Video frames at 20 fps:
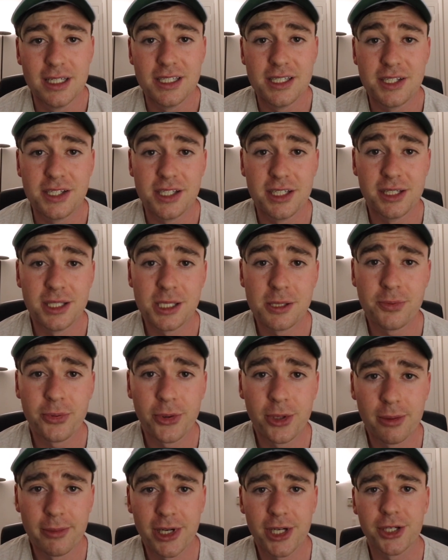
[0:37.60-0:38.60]
See, at this
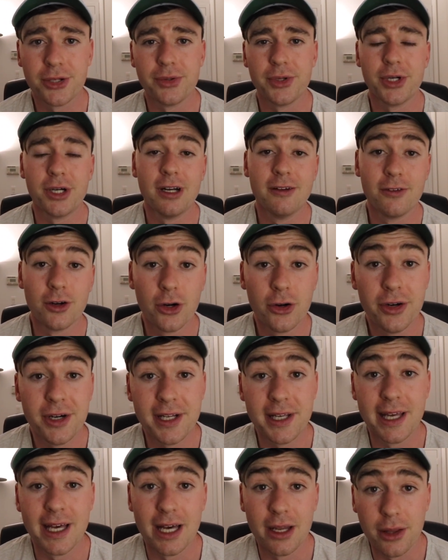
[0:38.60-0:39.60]
point in my career, I've
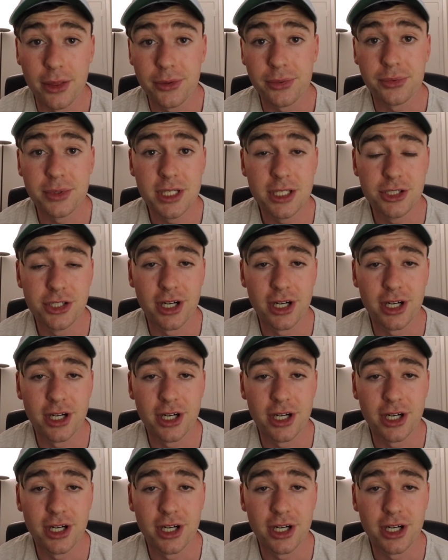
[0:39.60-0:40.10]
already had 3